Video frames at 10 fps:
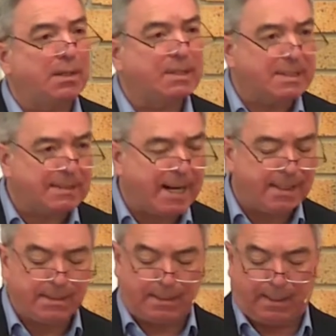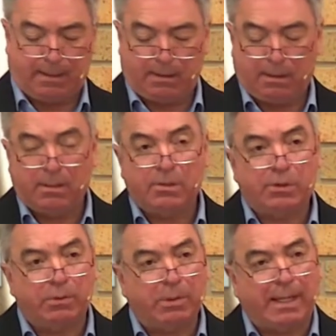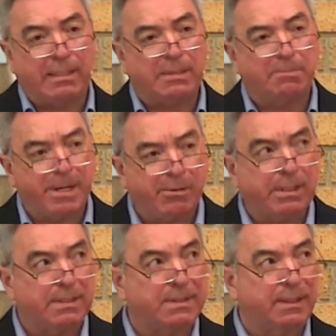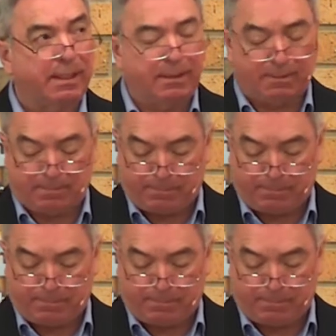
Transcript: understanding to experiencing.